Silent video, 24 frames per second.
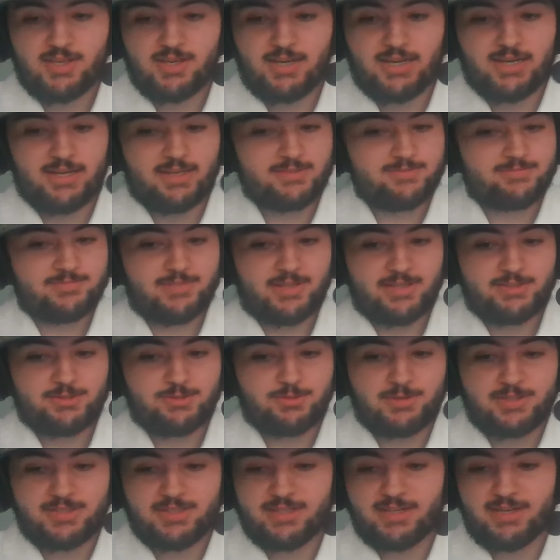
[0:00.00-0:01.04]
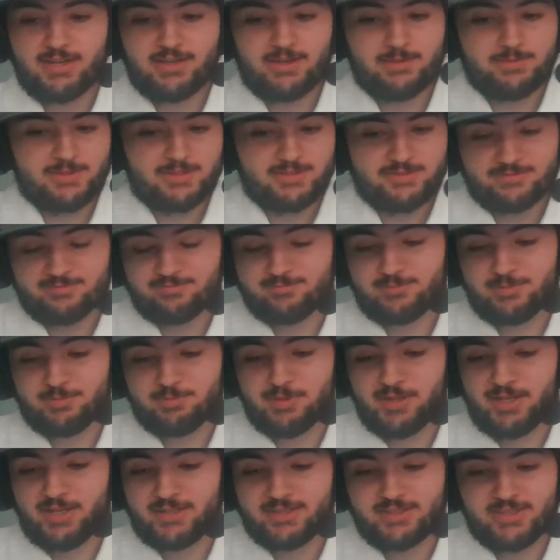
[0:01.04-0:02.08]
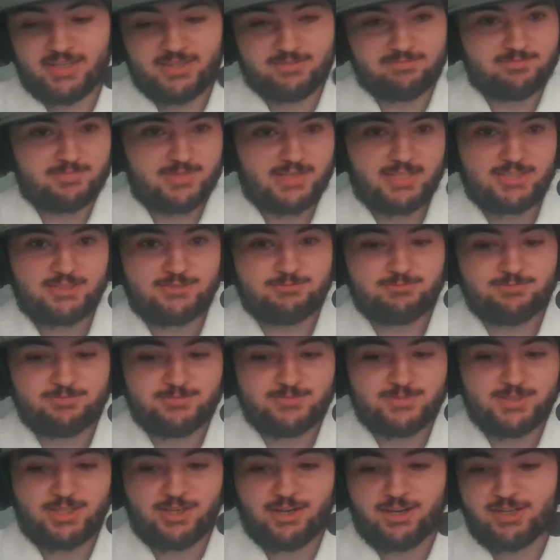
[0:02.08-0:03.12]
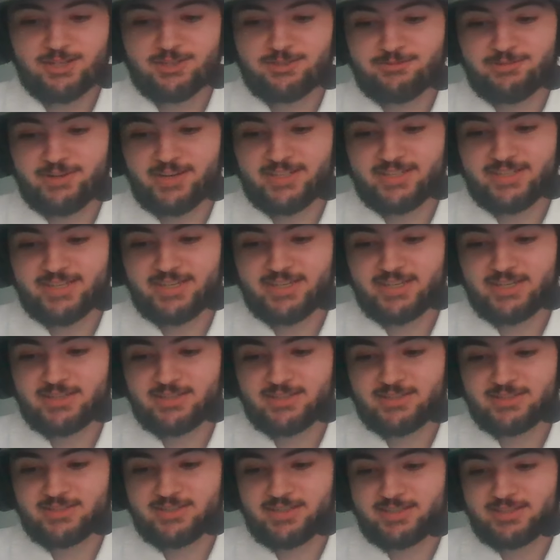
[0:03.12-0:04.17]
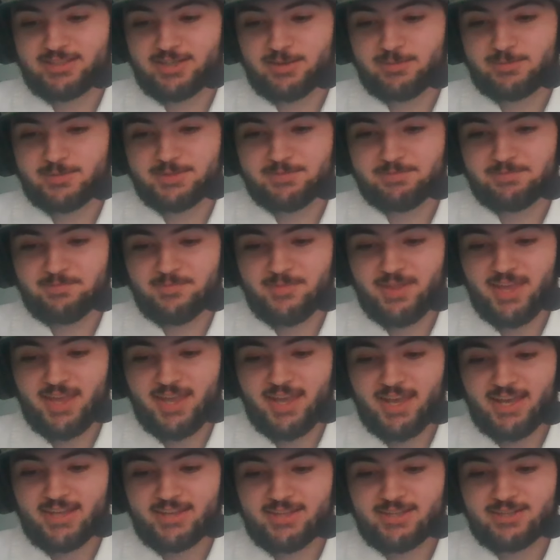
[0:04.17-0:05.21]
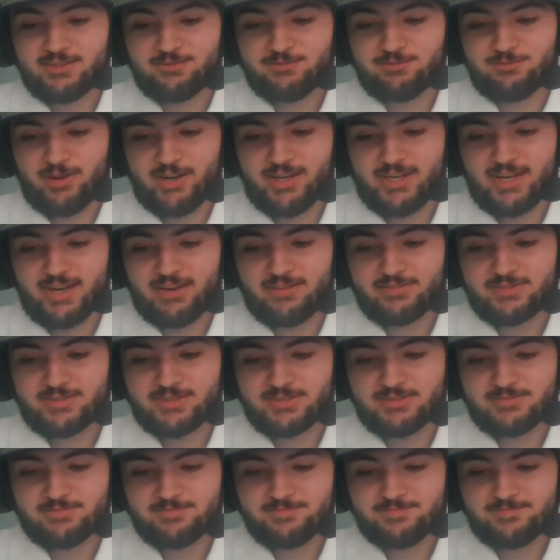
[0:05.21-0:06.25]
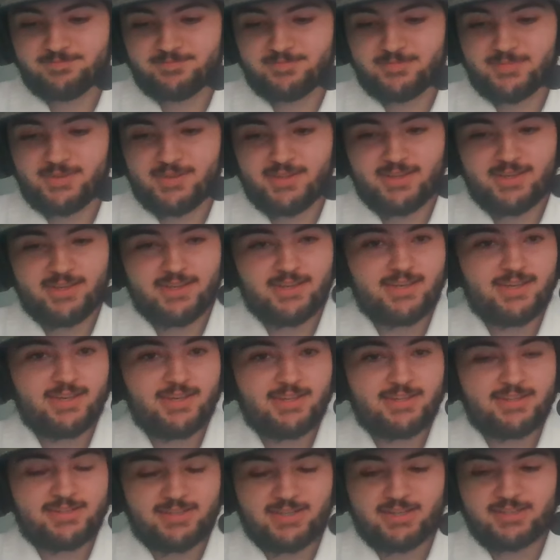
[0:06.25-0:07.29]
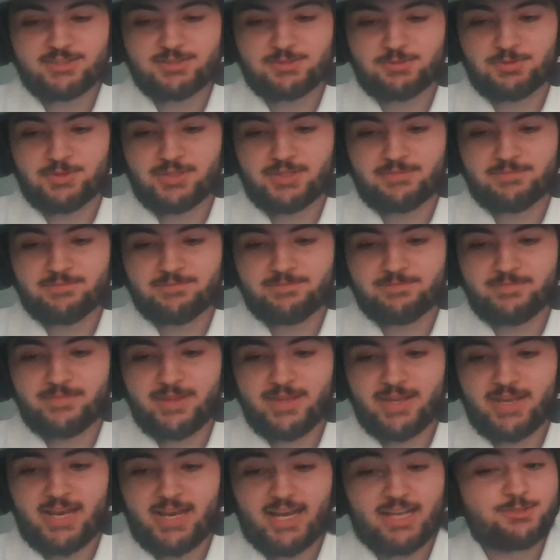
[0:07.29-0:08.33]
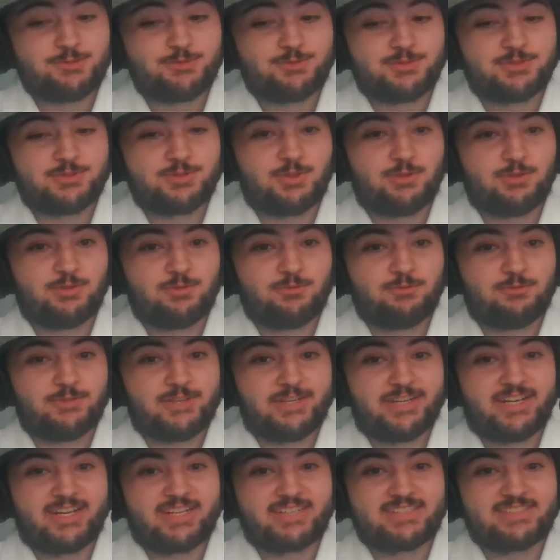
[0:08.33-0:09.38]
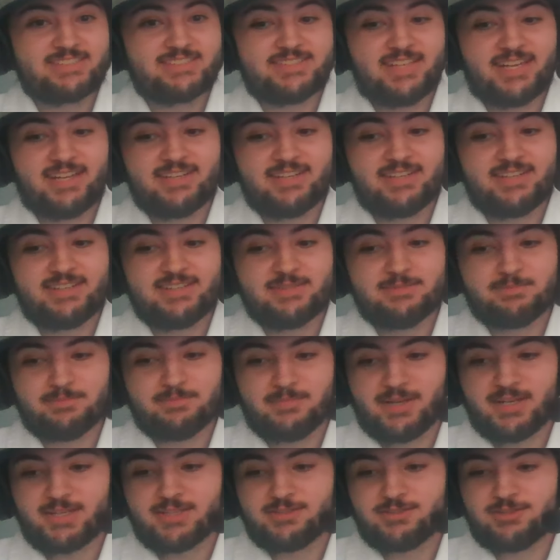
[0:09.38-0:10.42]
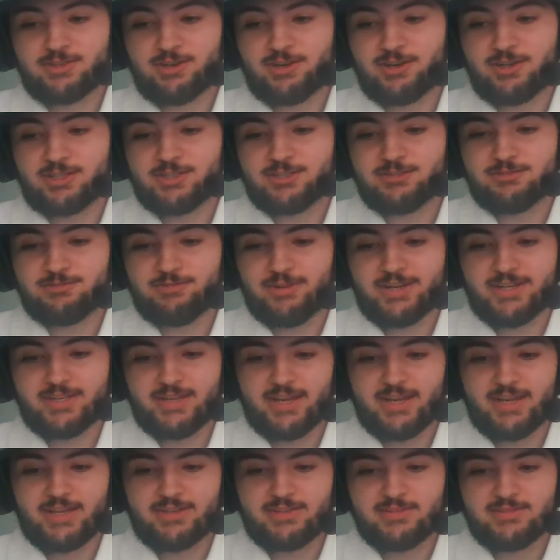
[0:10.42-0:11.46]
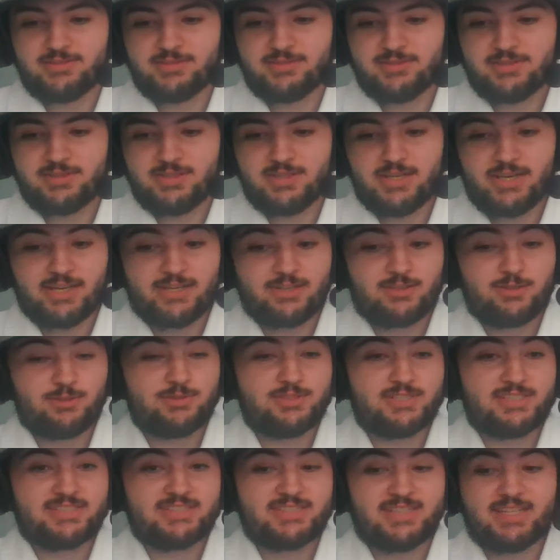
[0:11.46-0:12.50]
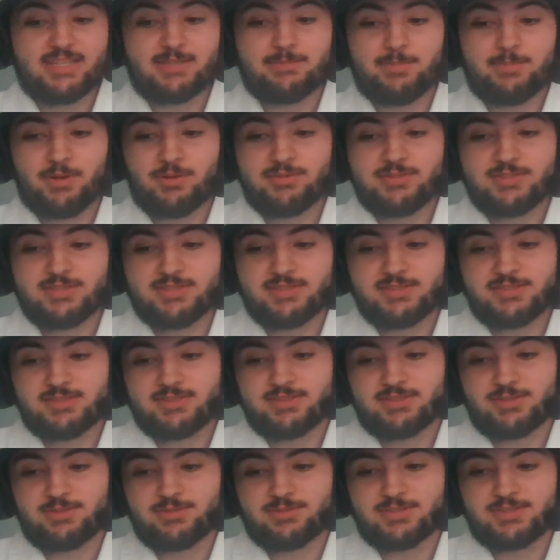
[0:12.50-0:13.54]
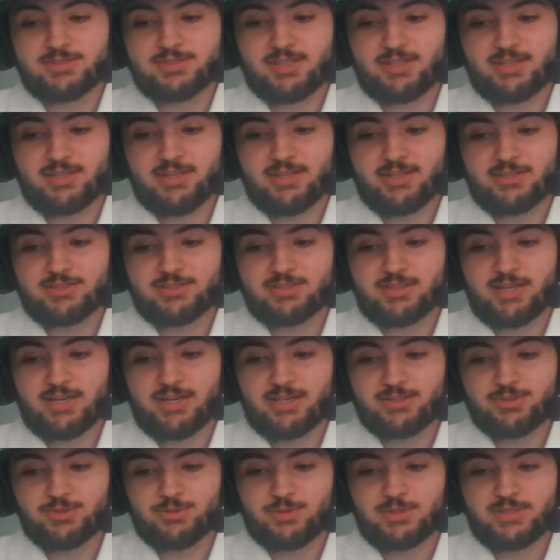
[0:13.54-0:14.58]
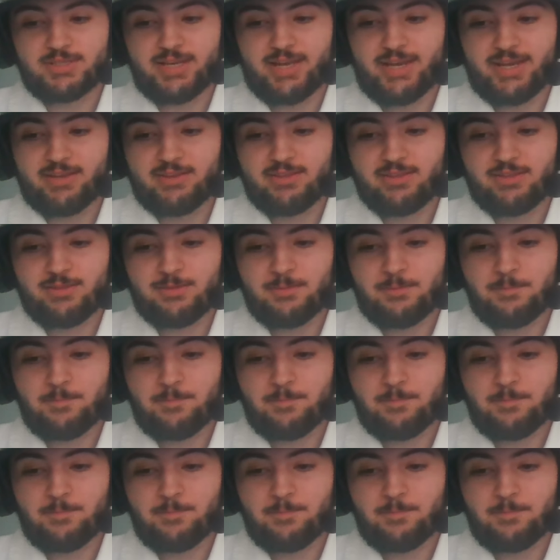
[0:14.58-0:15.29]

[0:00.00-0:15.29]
I, I tweeted out, I mean, I yep, Mega Lucario Day incoming. And then right after, the next tweet, as a result, we are extending Mega Lucario Raid Day, including ticket bonuses to Sunday, July 28th